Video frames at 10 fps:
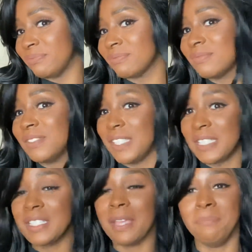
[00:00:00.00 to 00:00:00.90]
This
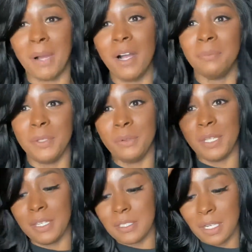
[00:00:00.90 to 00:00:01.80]
is a bomb
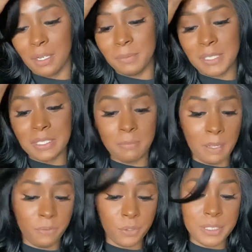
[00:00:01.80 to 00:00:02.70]
unit. This is
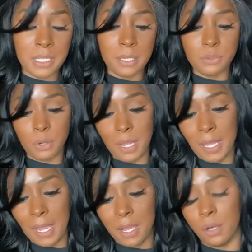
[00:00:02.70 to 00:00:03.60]
my first time
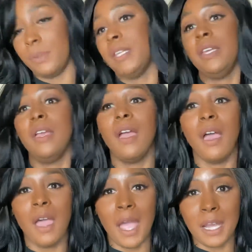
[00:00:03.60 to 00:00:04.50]
trying out the
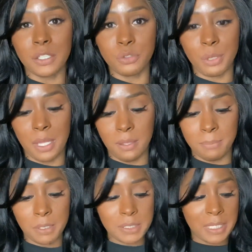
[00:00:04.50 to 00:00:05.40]
Outre
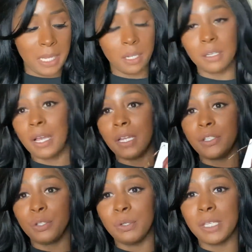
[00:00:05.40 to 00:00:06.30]
melted
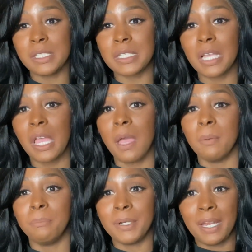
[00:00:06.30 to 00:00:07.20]
hairline units,
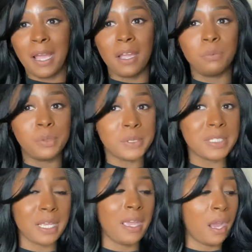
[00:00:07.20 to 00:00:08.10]
but I will
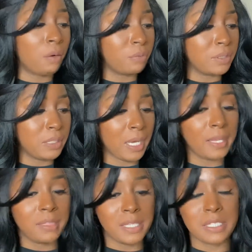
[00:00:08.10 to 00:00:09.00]
say I really
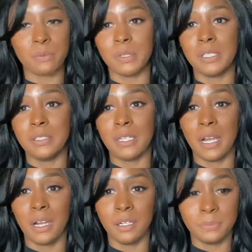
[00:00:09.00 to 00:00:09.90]
like this one.
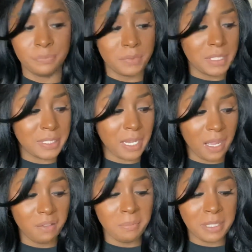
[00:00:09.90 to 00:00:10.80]
This
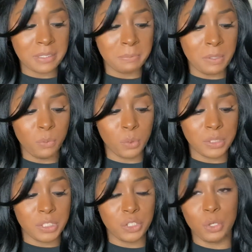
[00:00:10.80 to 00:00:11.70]
kind of makes me
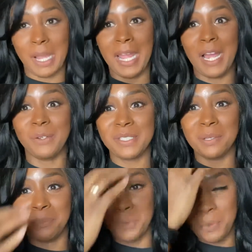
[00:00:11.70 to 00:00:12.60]
want to try out
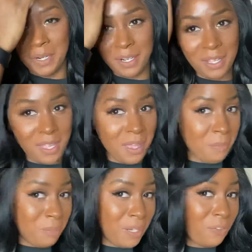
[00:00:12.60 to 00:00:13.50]
some more,
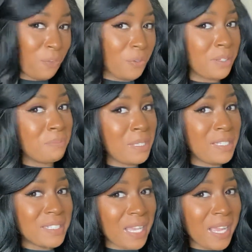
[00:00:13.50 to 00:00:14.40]
but for the
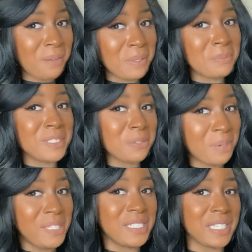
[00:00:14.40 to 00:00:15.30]
meantime, in
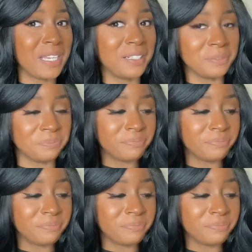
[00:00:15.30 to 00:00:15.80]
between time,